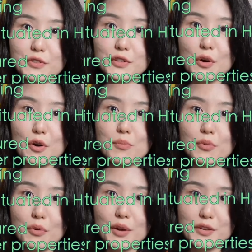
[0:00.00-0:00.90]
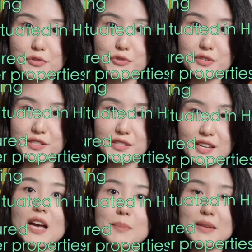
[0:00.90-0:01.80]
for the home loan interest
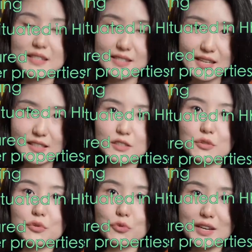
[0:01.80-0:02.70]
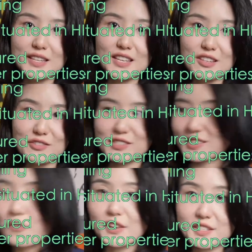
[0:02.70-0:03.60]
have been extended to 20 years,
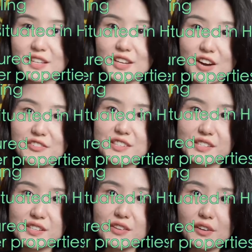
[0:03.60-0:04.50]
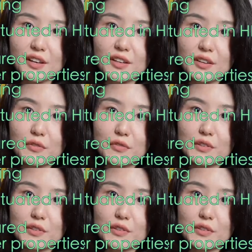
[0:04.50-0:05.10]
with the current ceiling of